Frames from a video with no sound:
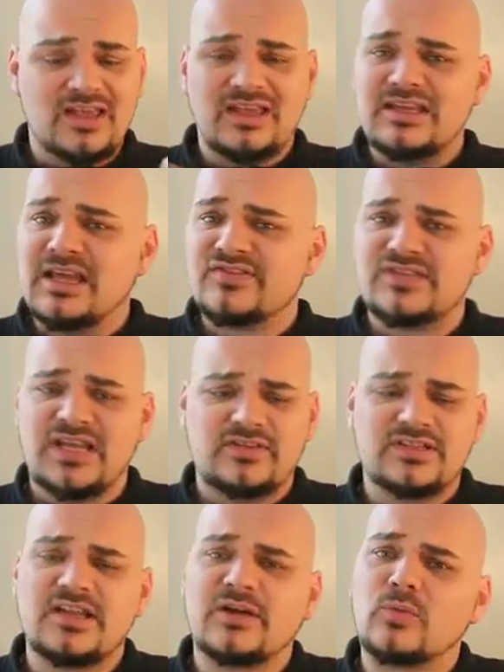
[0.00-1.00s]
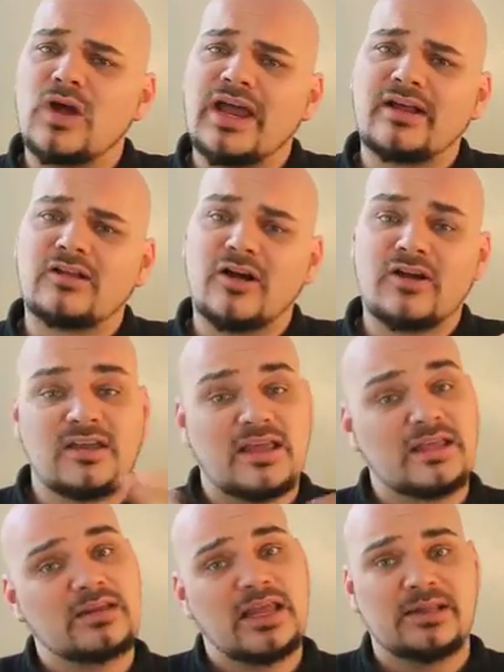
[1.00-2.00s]
you have safeties like Ryan Clark
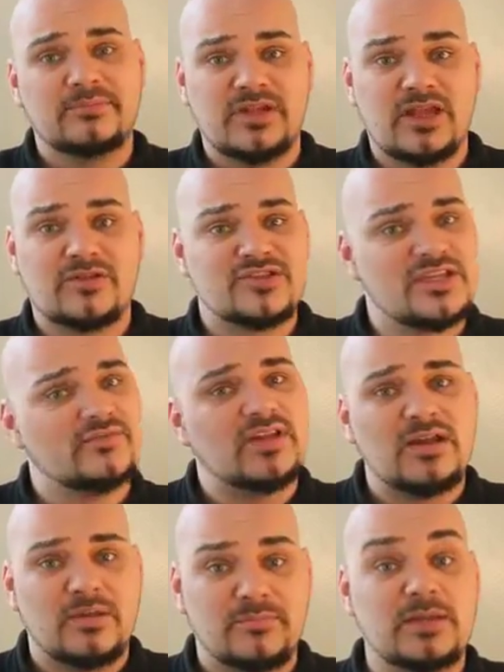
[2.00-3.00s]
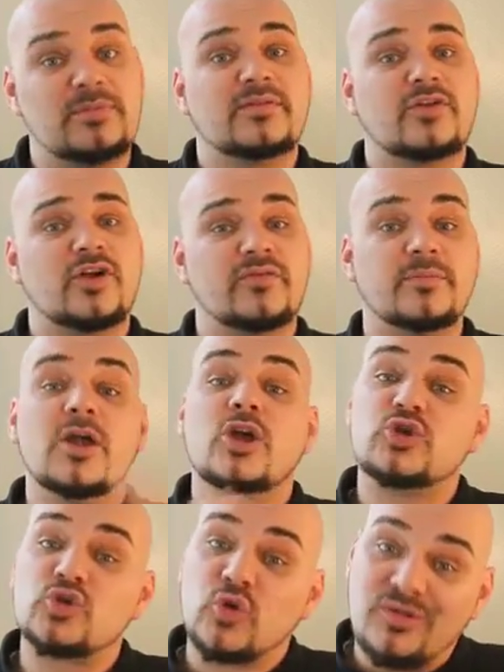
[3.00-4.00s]
and the other safety, and maybe you've heard of him,
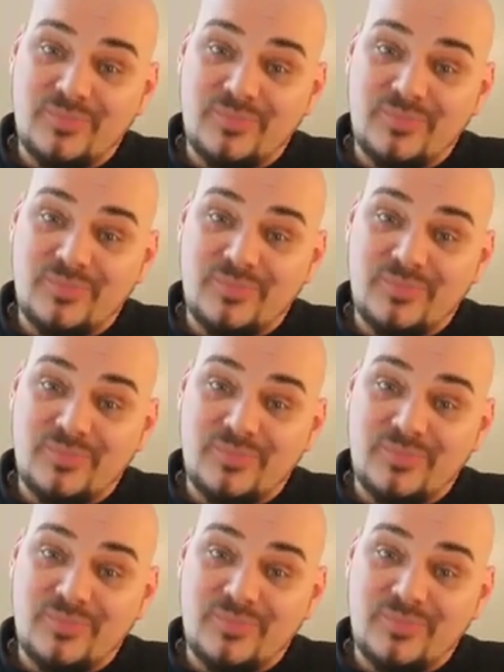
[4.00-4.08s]
Troy